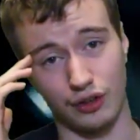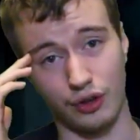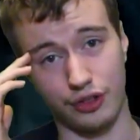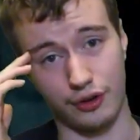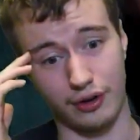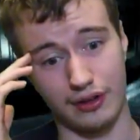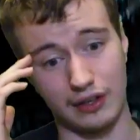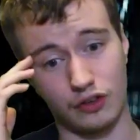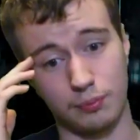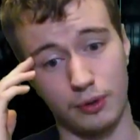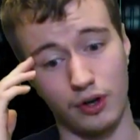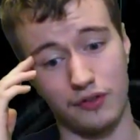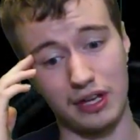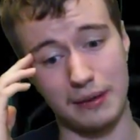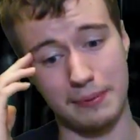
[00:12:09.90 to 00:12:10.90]
Luthor in this
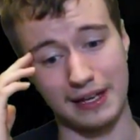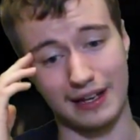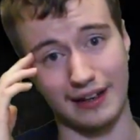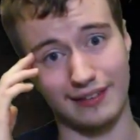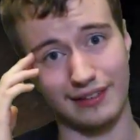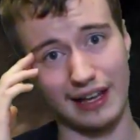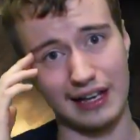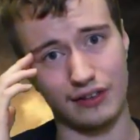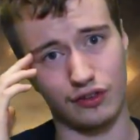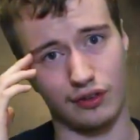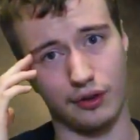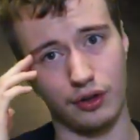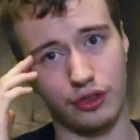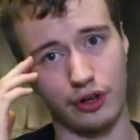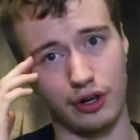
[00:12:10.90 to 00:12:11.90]
movie, because Lex
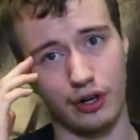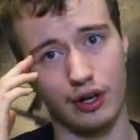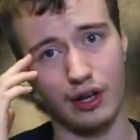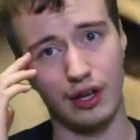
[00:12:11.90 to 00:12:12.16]
Luthor,